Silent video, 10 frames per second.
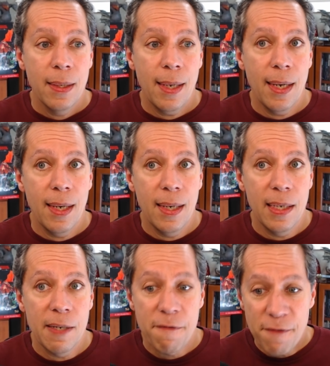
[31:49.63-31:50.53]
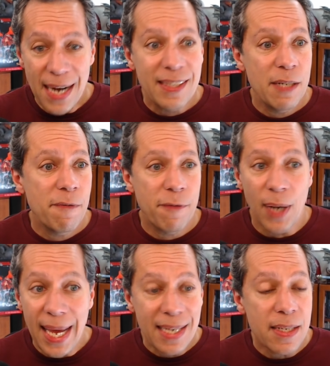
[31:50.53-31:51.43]
effective for
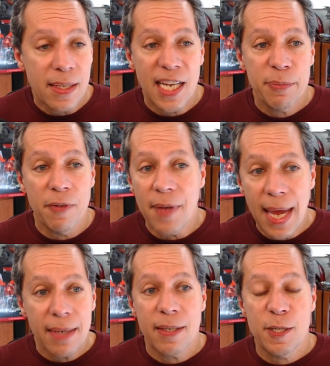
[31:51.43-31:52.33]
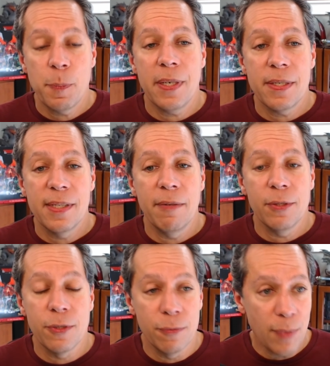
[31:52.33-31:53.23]
any DM of any experience level
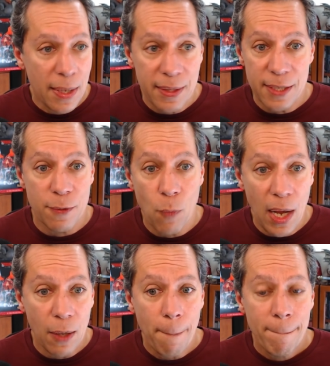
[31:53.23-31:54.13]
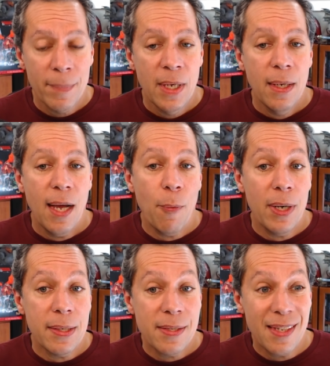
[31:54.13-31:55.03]
to run these well. I
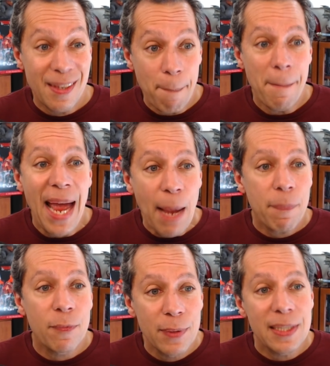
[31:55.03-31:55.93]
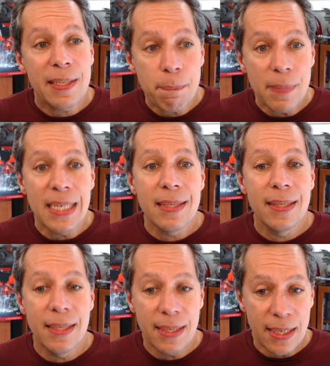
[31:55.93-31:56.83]
want to see the map really meet
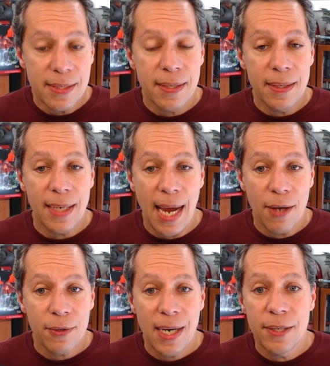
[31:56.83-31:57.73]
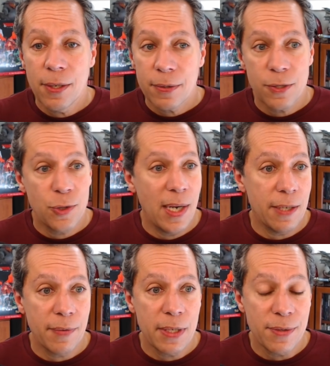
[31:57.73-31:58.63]
the needs of the encounter. I know they're trying
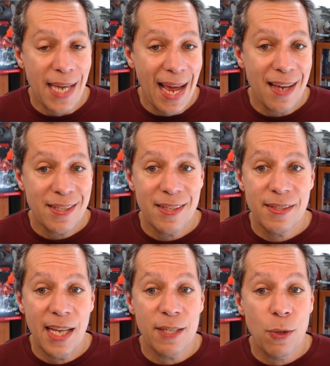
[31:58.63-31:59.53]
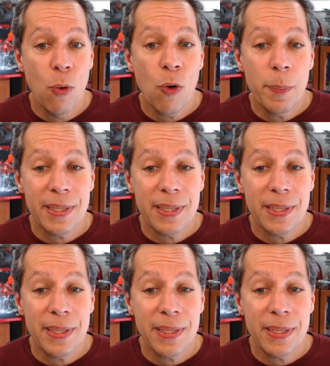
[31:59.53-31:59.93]
to reuse assets. That's cool, but